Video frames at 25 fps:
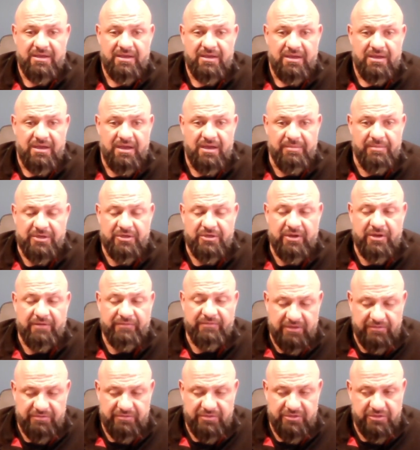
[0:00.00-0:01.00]
I mean, you have to have
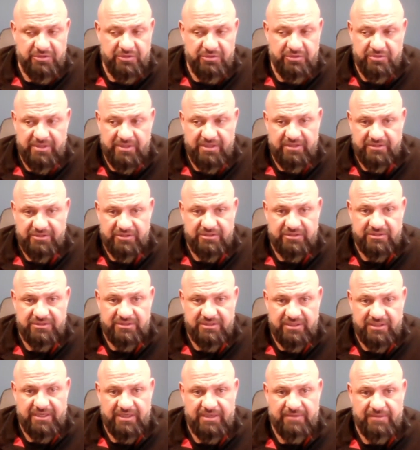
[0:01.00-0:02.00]
your due diligence.
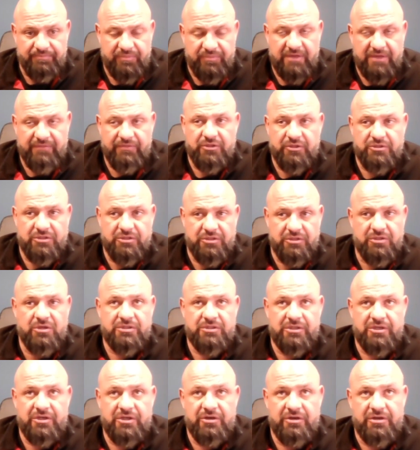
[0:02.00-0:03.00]
Like if there's a known
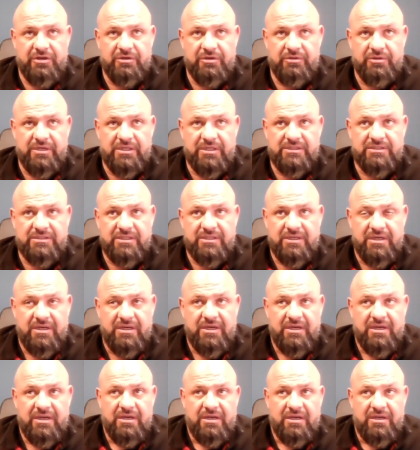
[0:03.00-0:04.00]
security risk,
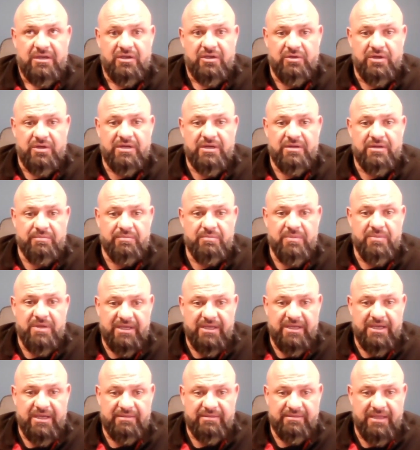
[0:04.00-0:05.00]
you need to
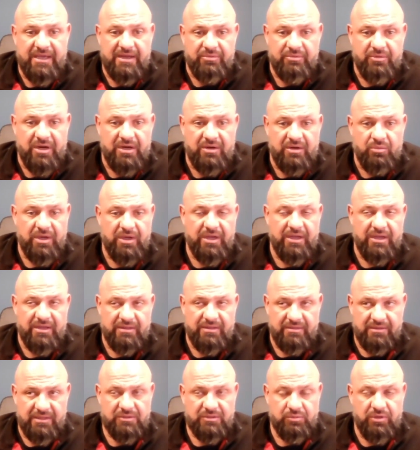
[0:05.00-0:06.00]
mitigate that right away. And
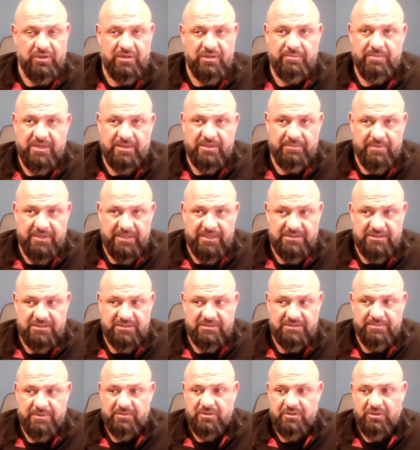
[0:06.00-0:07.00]
that's one of the big pieces
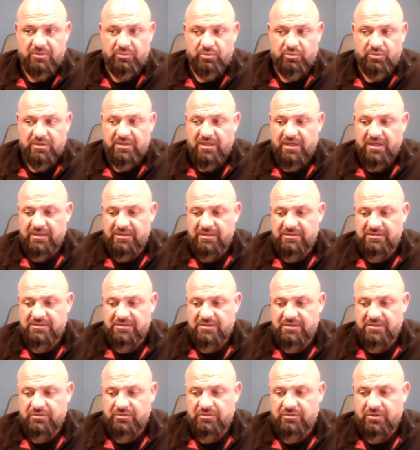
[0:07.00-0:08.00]
people don't realize
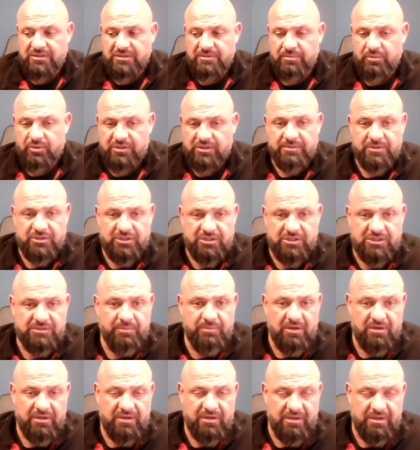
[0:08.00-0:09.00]
across the board, especially small
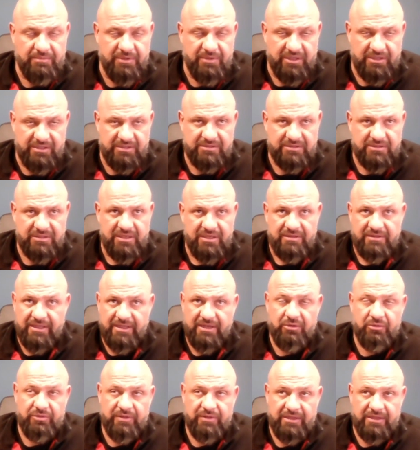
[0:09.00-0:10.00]
companies. They don't
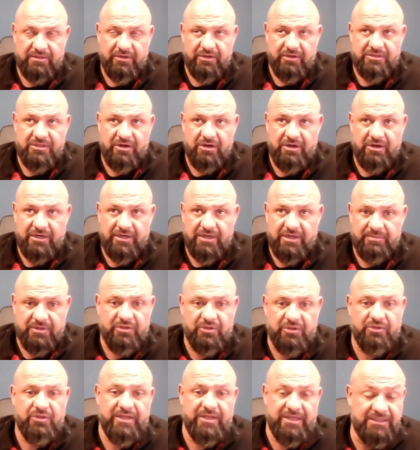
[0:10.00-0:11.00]
think they're a target, but they're the
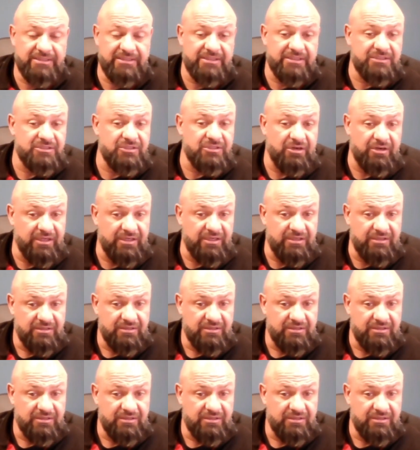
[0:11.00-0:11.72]
easiest target.